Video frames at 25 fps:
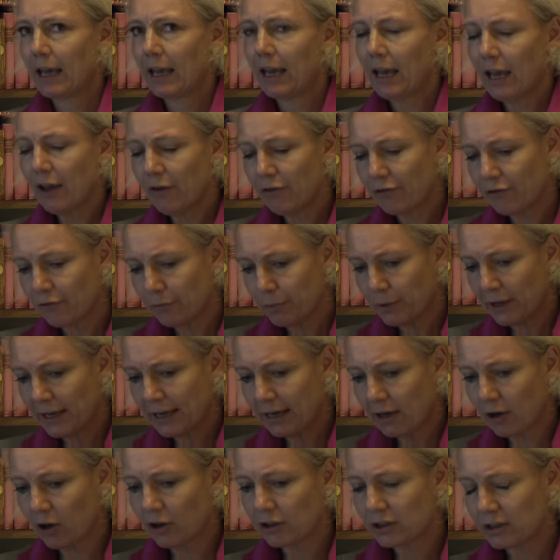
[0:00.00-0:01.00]
if we
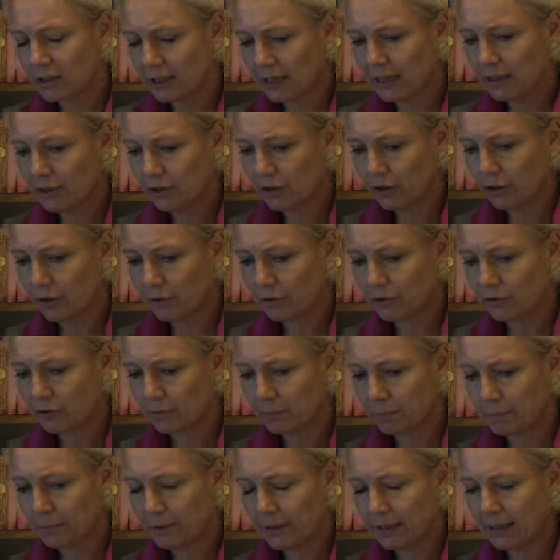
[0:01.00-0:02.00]
continue to
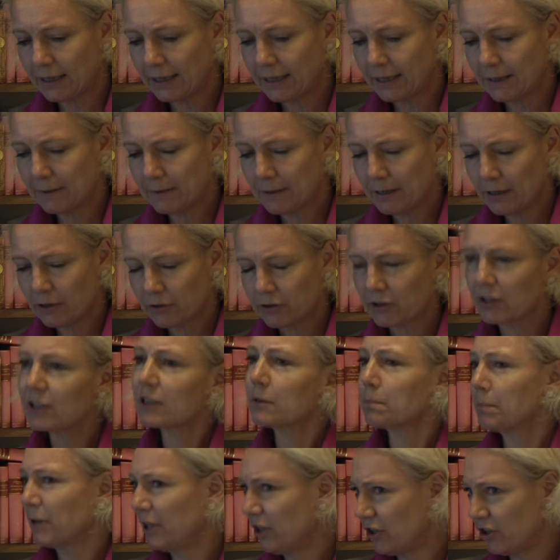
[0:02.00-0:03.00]
be
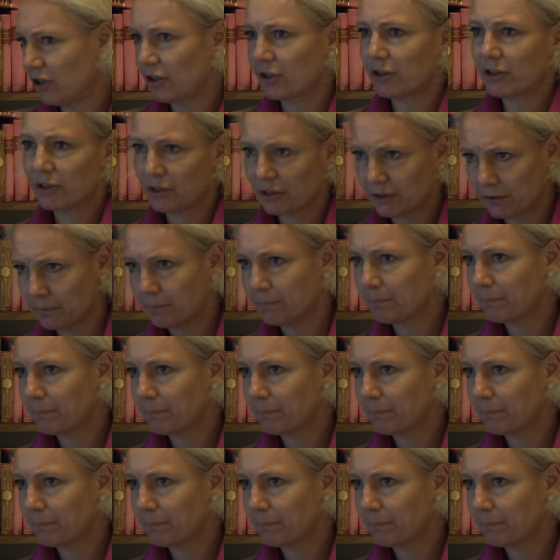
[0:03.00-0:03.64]
suspicious.